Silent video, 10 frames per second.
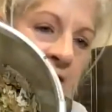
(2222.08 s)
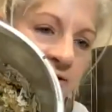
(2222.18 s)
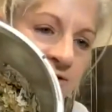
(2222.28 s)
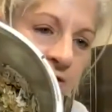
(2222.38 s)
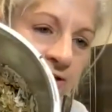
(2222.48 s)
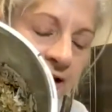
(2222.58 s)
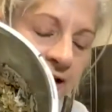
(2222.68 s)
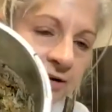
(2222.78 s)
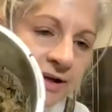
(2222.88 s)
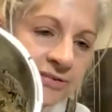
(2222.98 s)
So
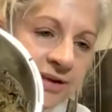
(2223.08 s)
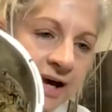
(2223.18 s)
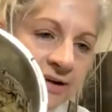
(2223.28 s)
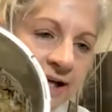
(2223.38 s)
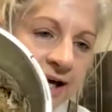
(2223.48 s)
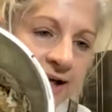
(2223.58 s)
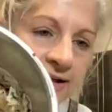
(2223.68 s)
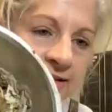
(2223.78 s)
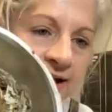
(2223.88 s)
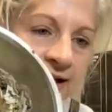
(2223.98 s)
there is our
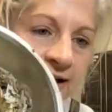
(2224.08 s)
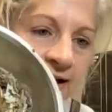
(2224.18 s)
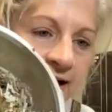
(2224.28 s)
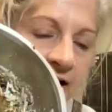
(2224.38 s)
cater there.